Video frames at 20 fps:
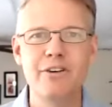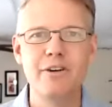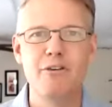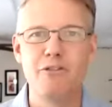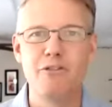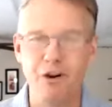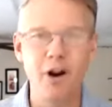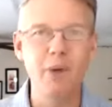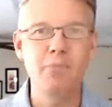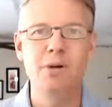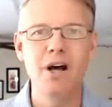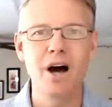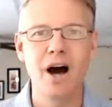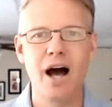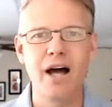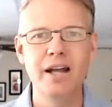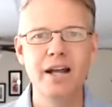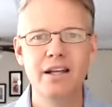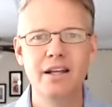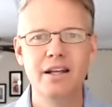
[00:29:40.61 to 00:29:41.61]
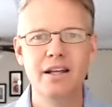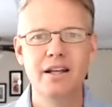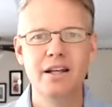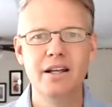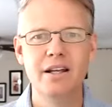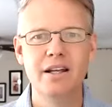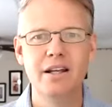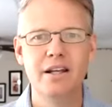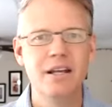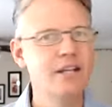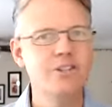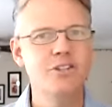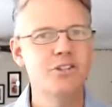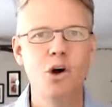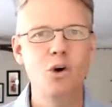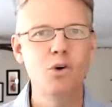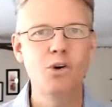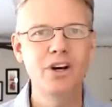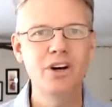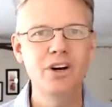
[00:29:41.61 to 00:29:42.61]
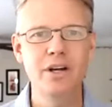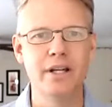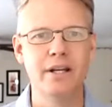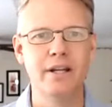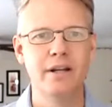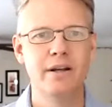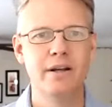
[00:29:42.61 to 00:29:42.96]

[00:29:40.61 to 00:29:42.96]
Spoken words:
from God is no good.